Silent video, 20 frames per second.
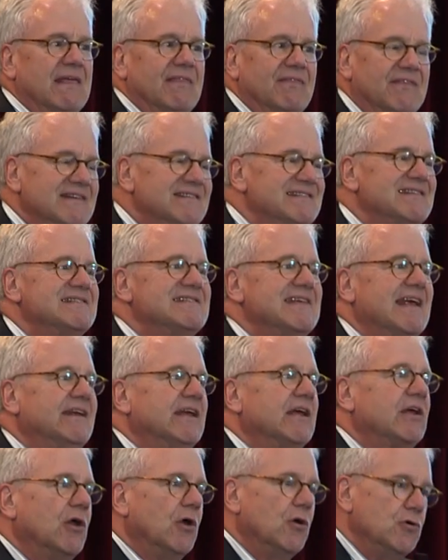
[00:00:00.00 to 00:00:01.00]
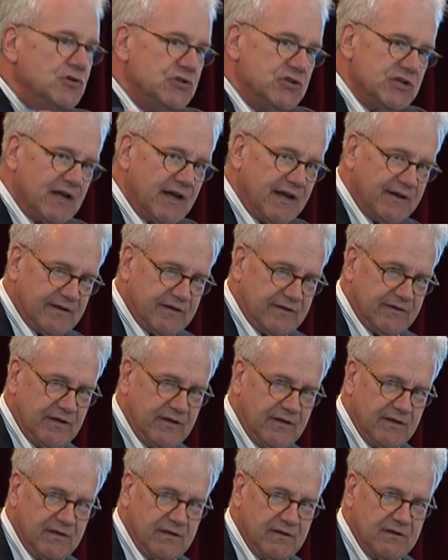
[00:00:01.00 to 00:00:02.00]
this is a negotiated
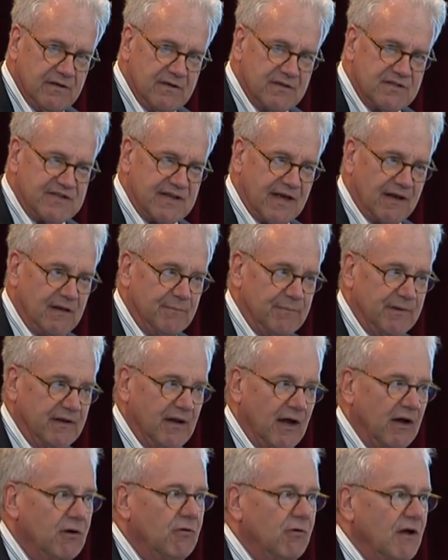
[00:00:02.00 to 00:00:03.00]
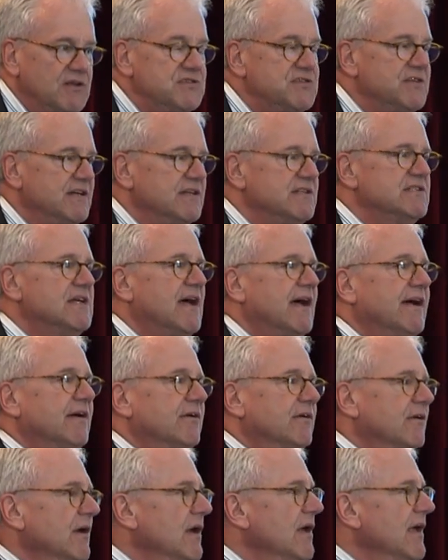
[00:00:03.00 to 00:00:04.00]
settlement across the
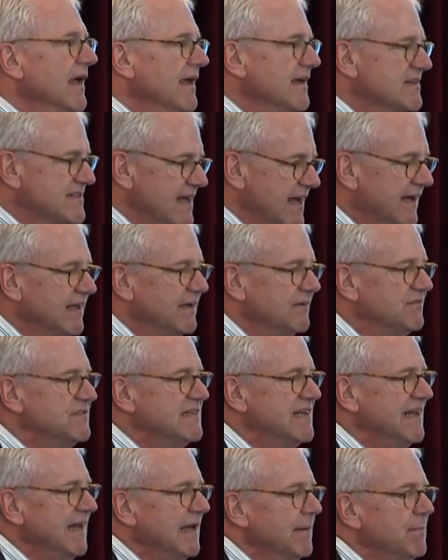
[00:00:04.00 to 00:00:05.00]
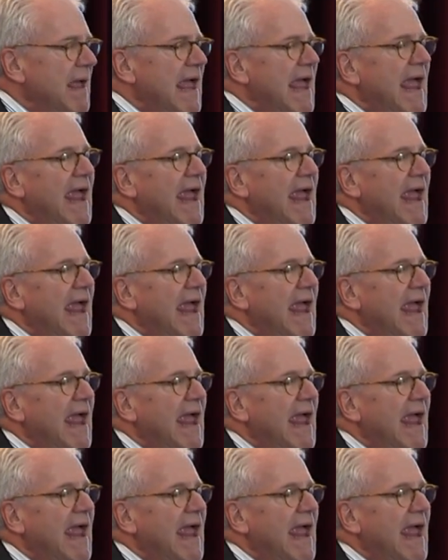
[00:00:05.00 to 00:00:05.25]
entire executive team.